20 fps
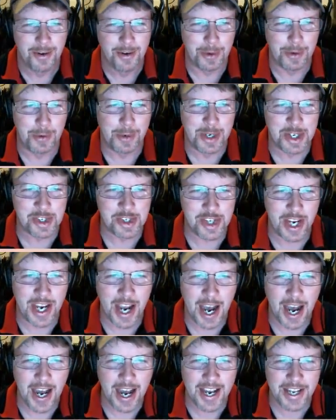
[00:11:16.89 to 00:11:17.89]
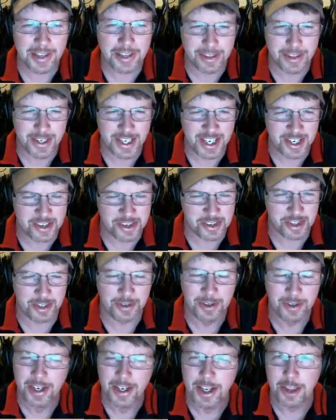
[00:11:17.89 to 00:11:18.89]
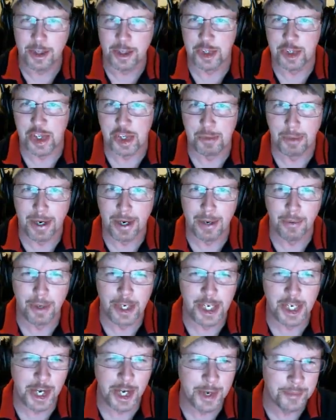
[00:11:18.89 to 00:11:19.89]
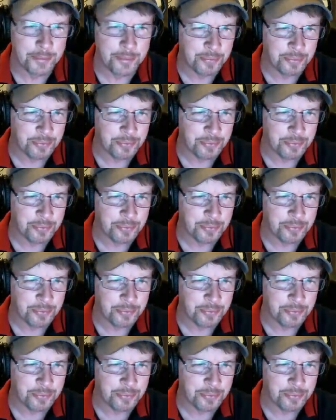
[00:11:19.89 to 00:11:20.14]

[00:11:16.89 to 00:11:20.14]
we want to say hi, thanks, and this is my rig,